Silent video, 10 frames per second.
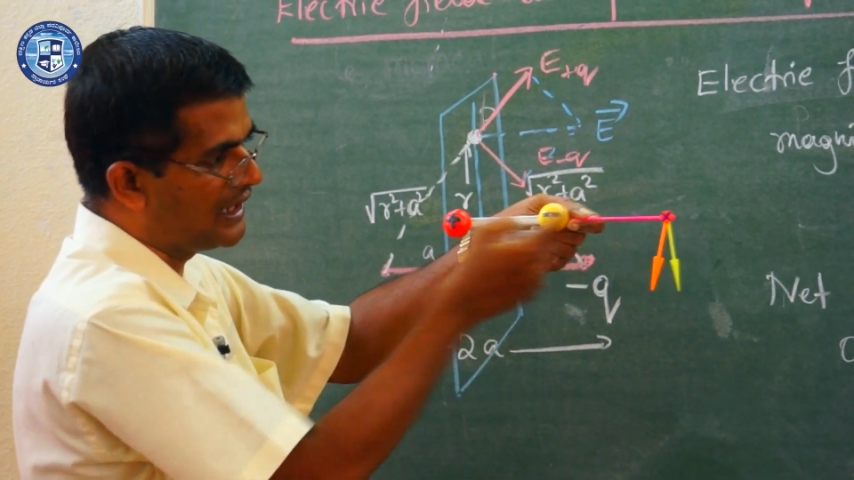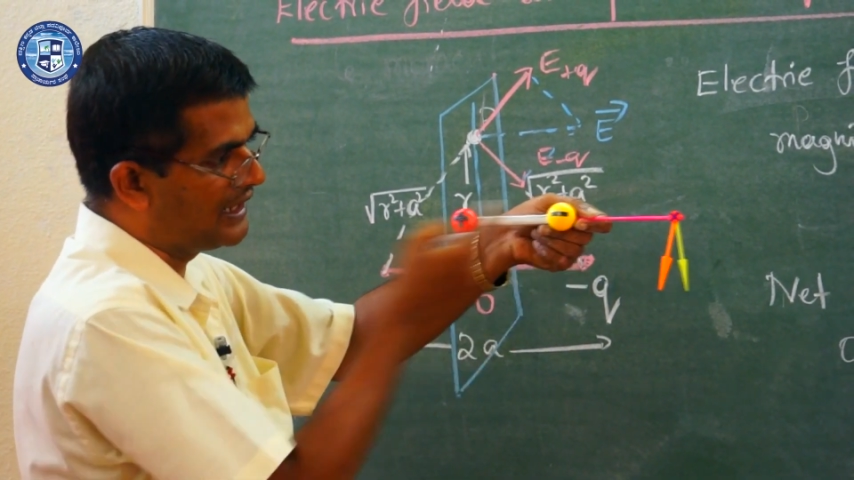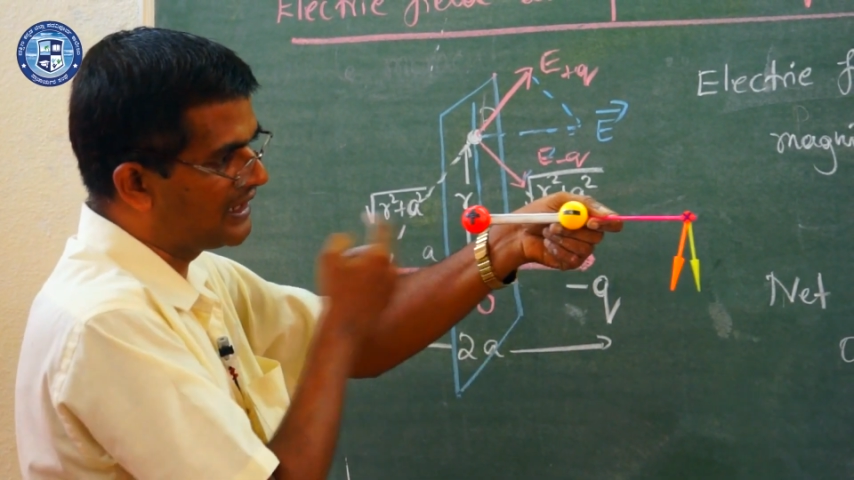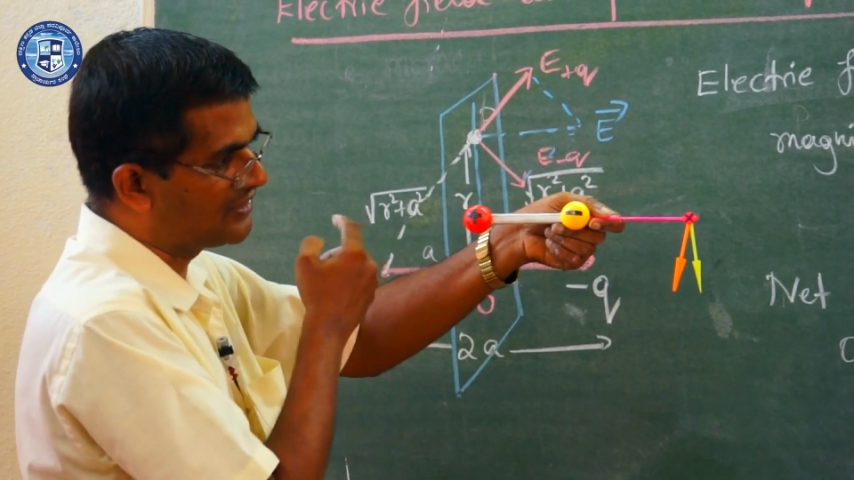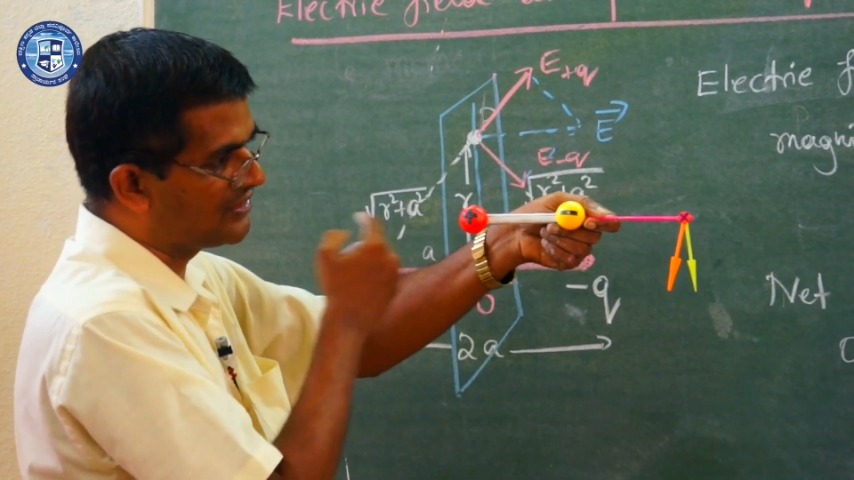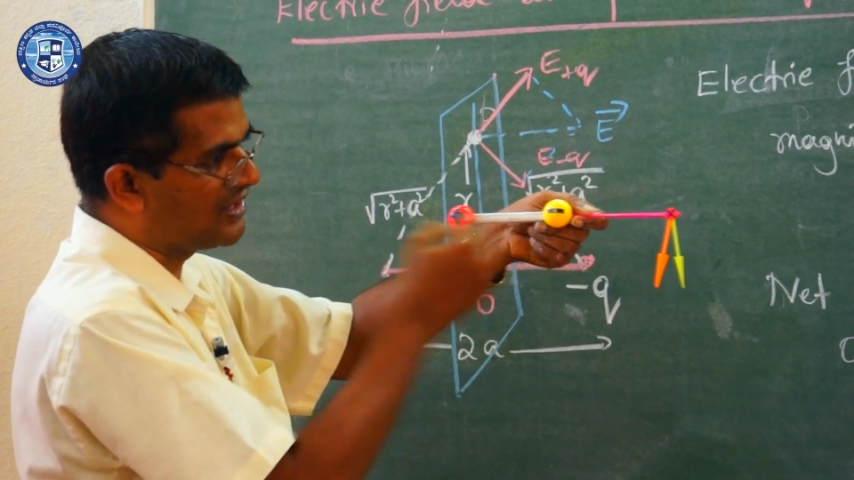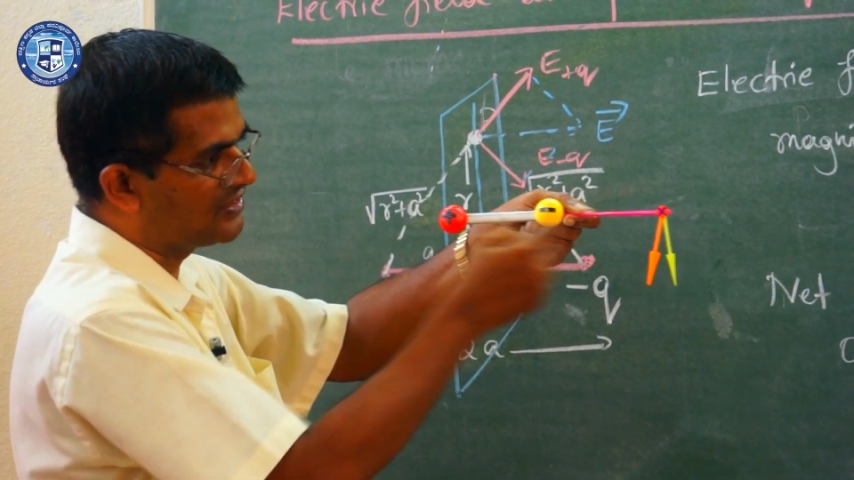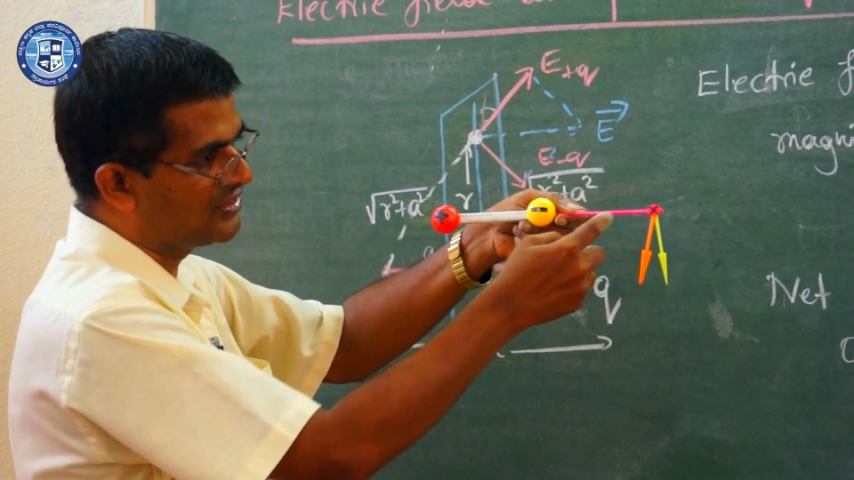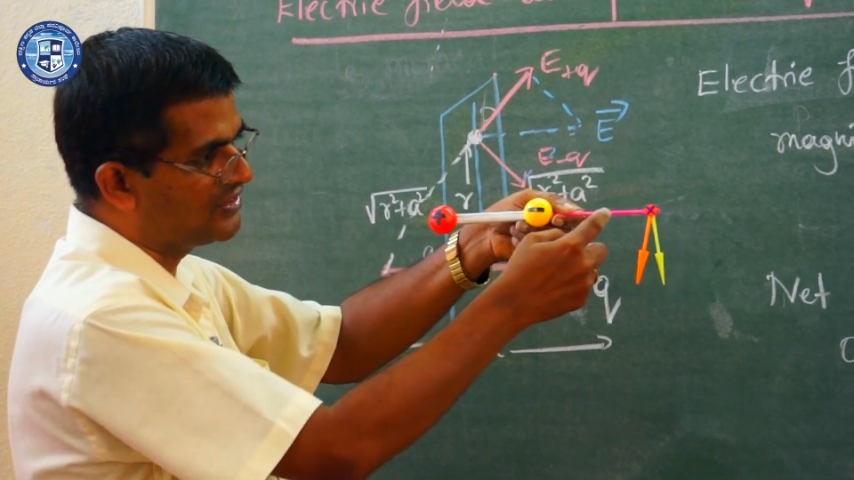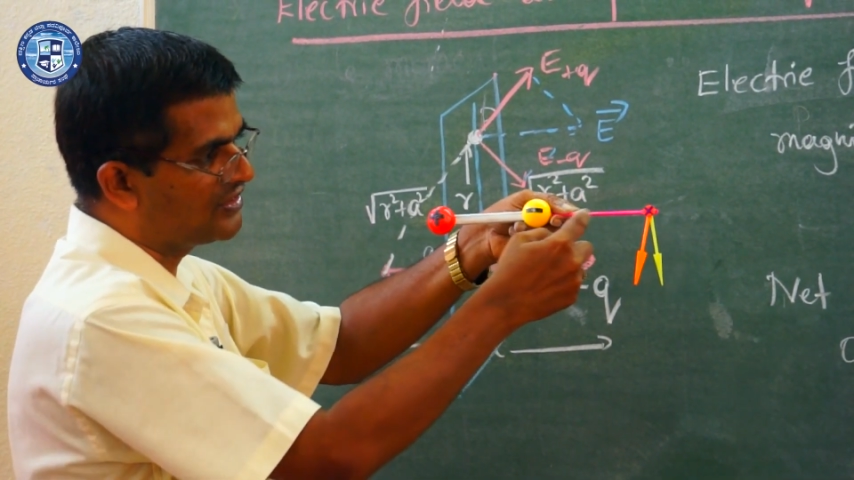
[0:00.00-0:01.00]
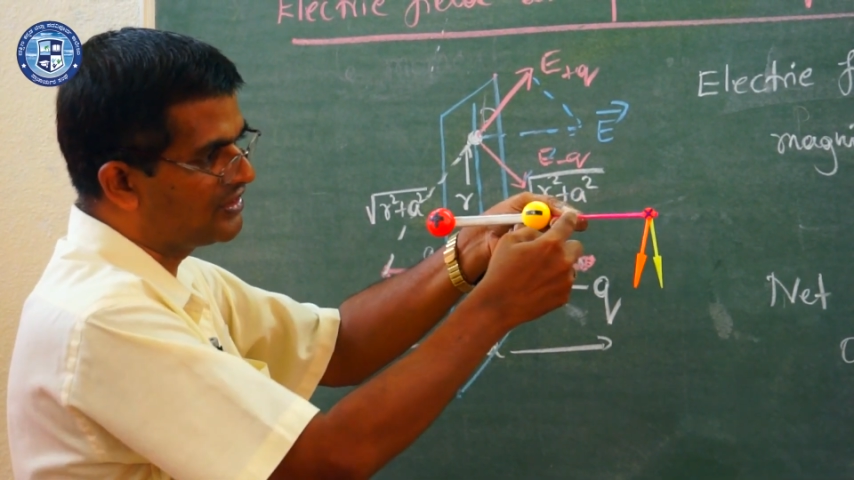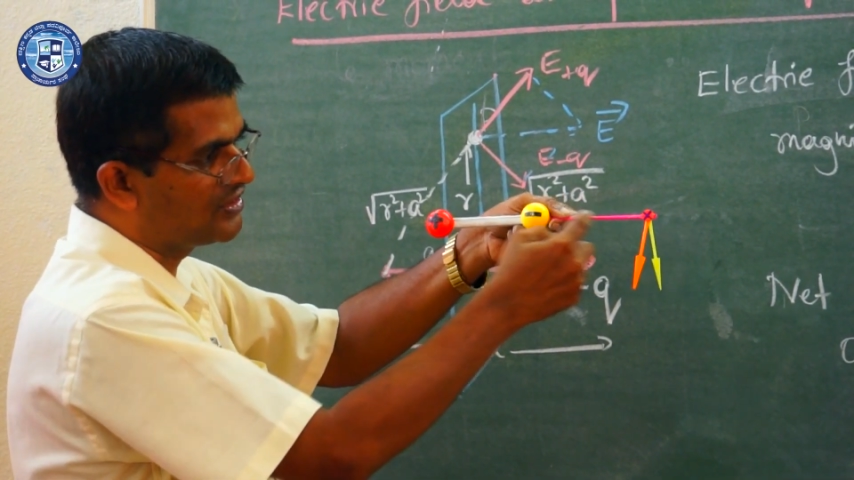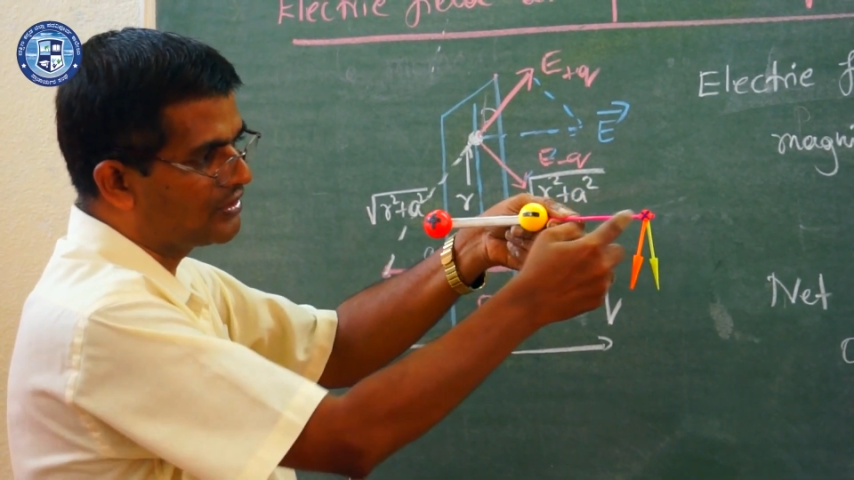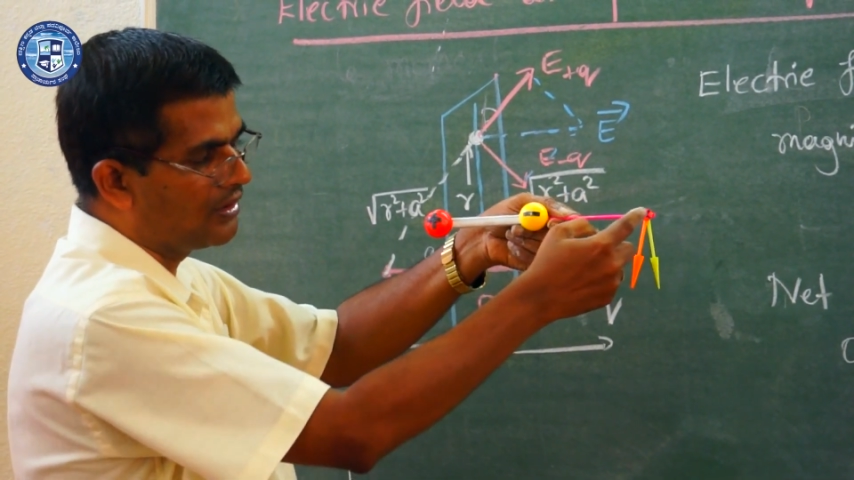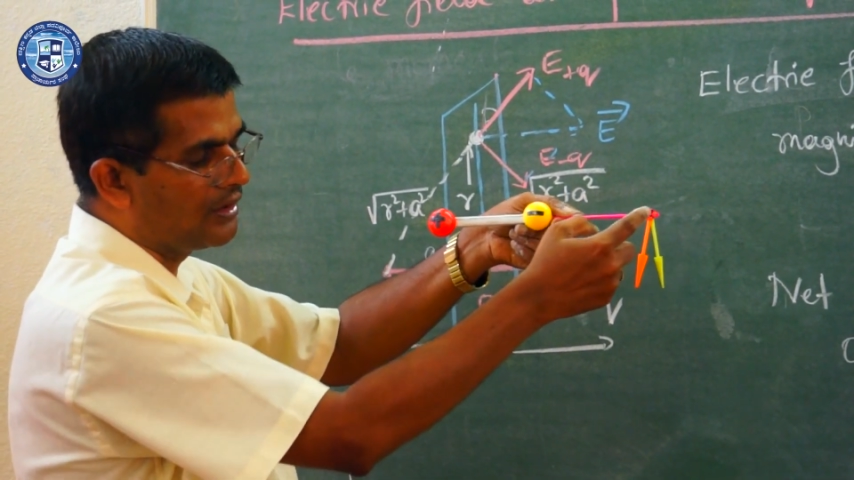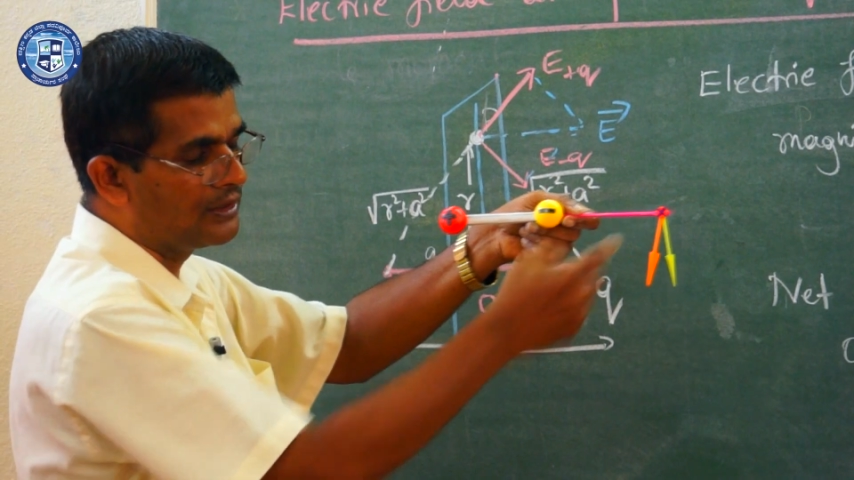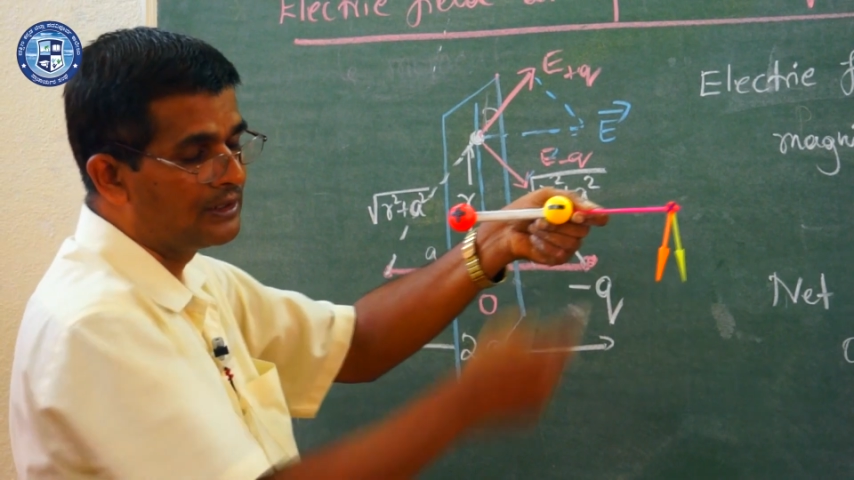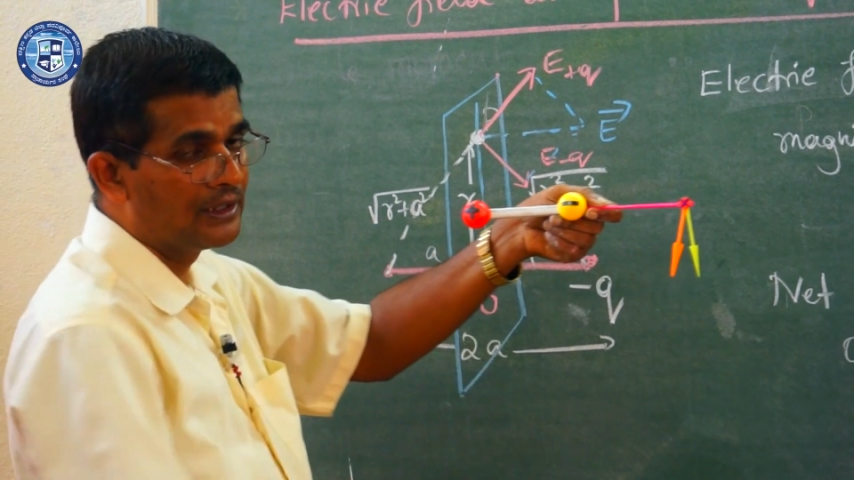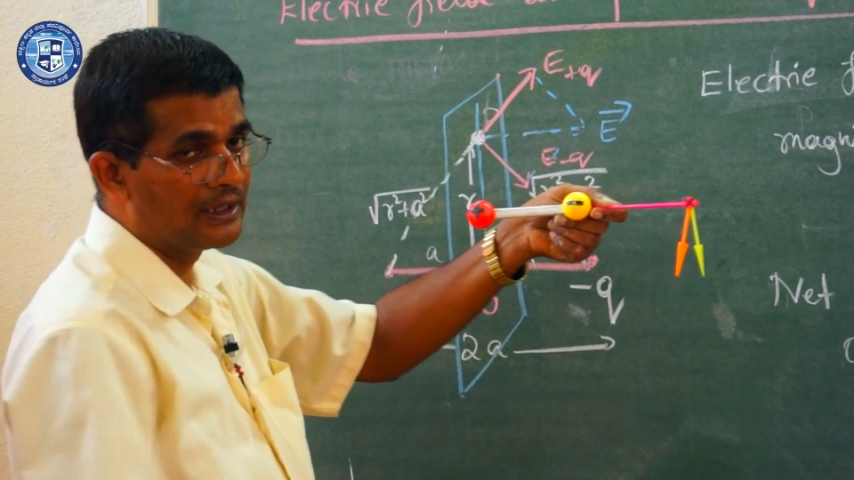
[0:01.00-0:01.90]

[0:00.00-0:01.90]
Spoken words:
line x axis, this is called